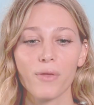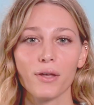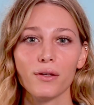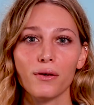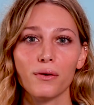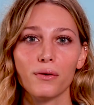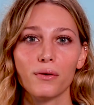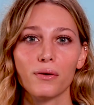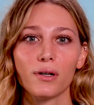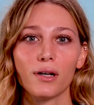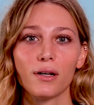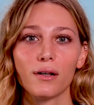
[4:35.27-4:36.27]
that you
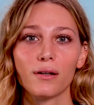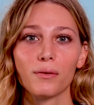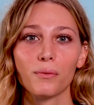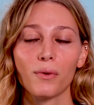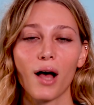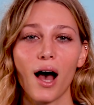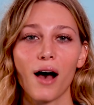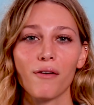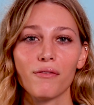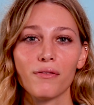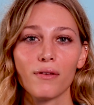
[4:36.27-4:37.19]
will have